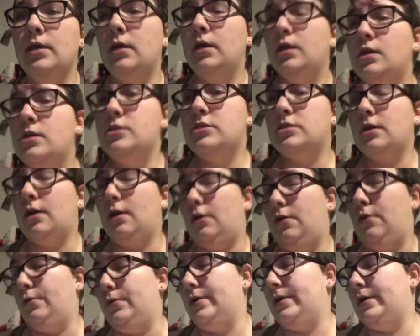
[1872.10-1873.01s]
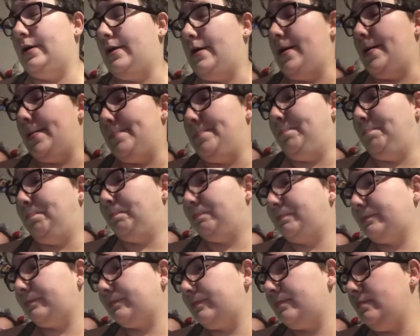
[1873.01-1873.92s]
So,
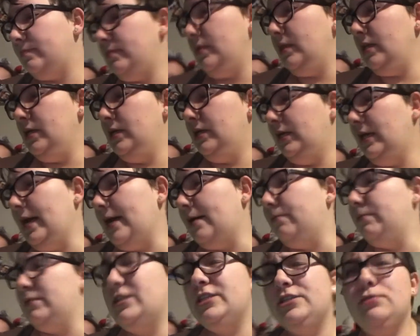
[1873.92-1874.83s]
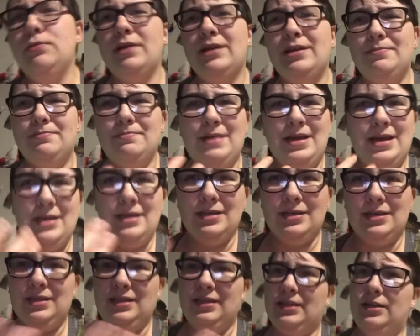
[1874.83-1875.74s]
yeah, we just want to make
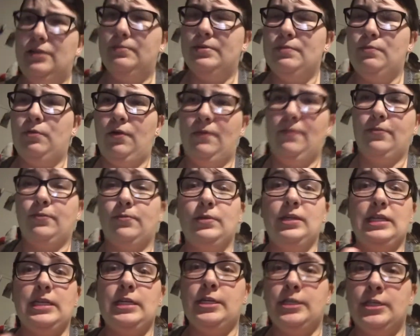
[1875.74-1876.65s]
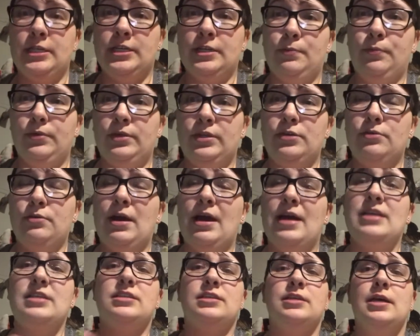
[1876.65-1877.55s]
a little bit more of a relationship with you
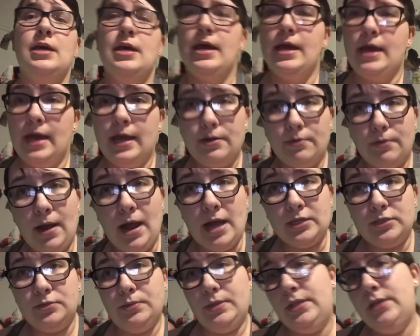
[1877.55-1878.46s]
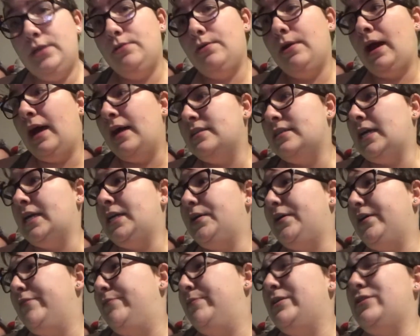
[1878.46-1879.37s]
guys, interact with you guys. I know
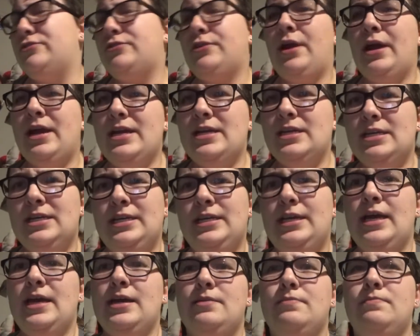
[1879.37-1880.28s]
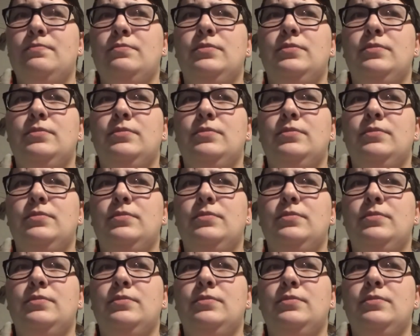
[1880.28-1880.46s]
I've been trying to get